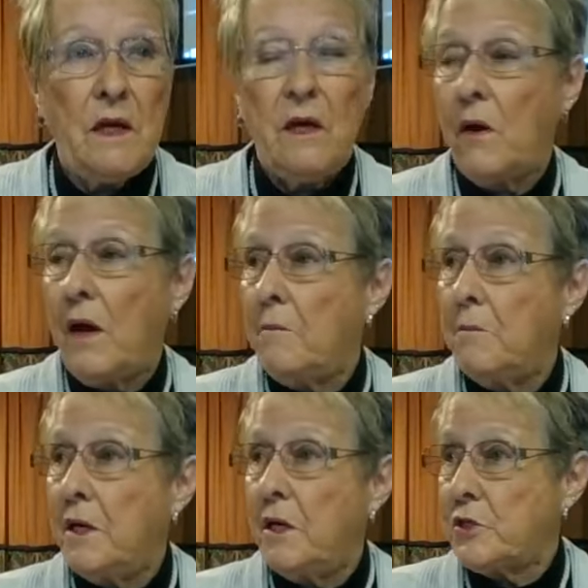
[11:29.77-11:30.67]
here how
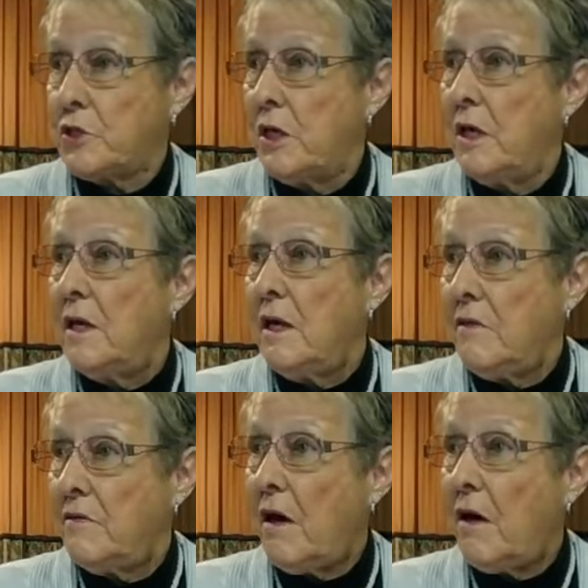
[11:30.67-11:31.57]
much
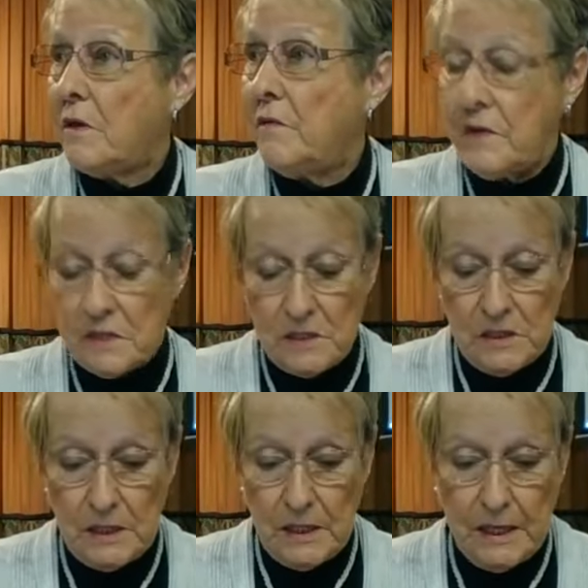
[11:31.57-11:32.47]
he thought of this
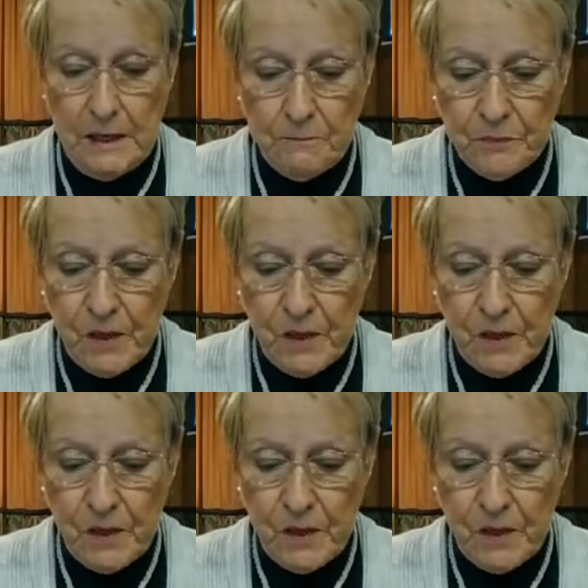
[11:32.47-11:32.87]
little lamb.